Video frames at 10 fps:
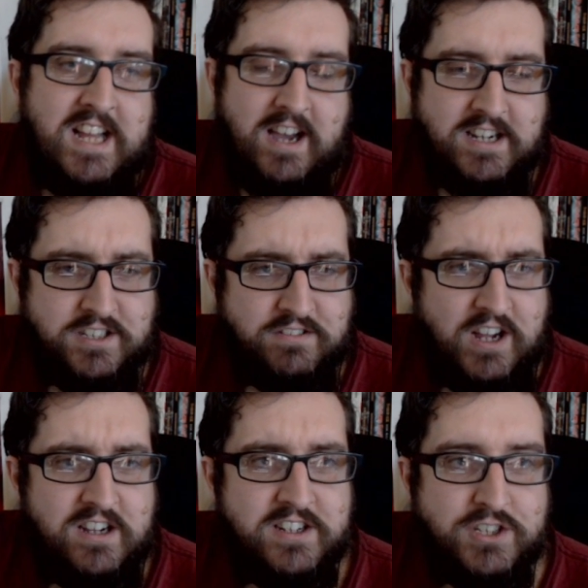
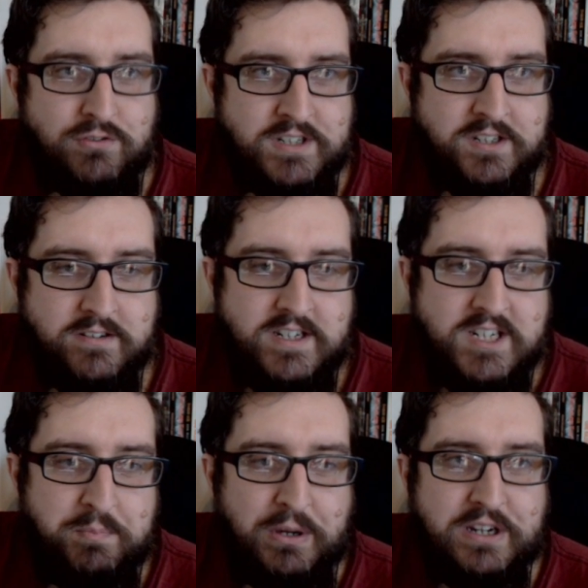Isengard has risen and
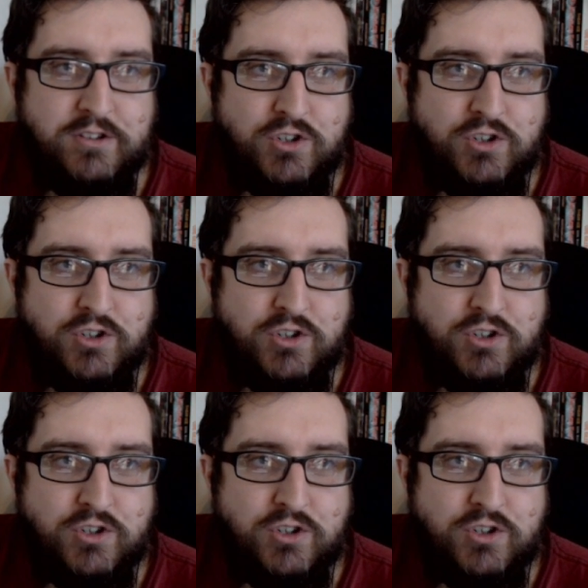is burning the